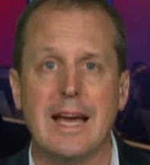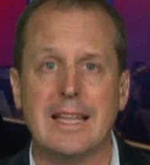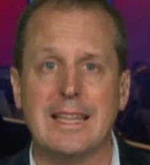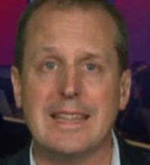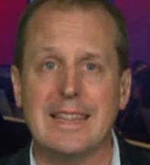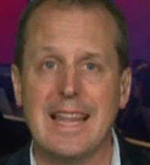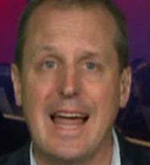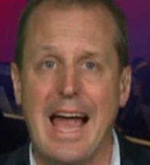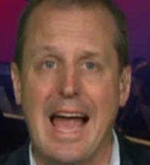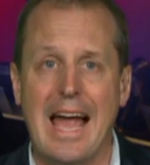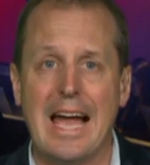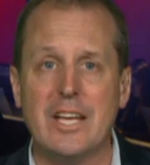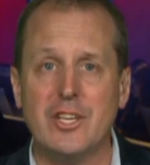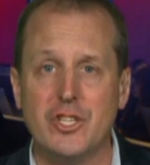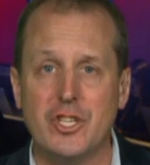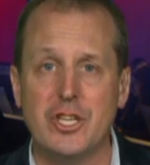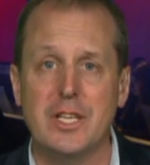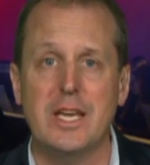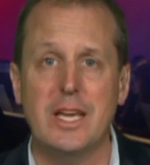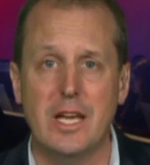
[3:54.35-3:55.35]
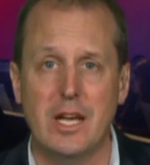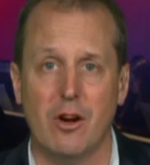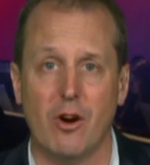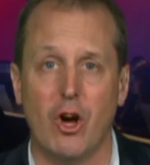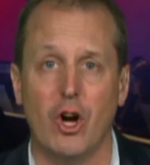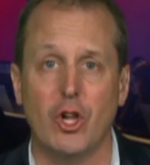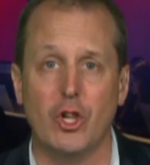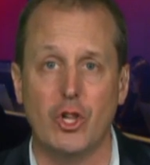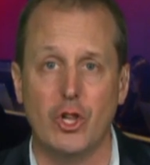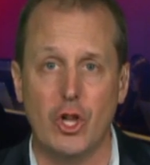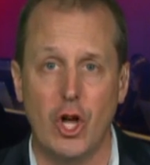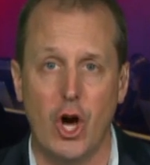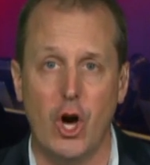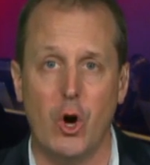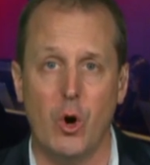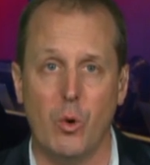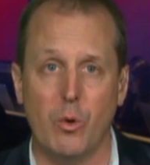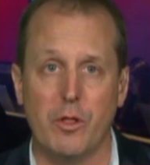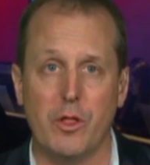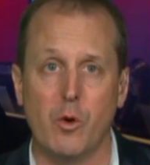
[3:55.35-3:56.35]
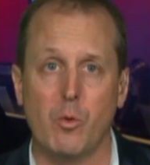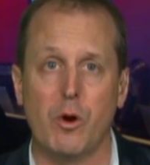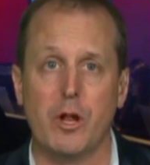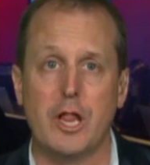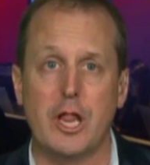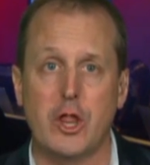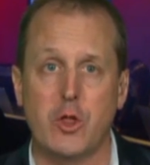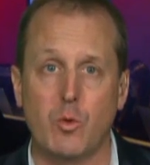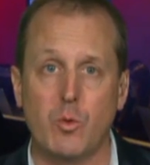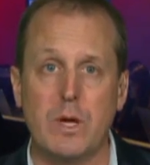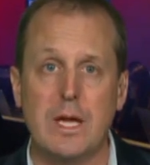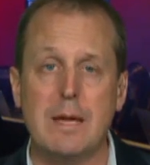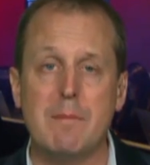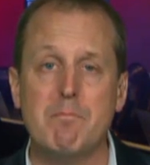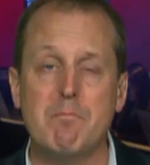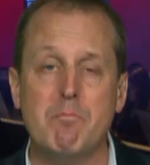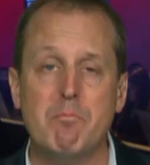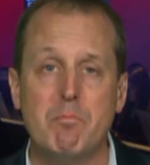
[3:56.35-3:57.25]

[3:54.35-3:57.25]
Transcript: Last year alone, there were 3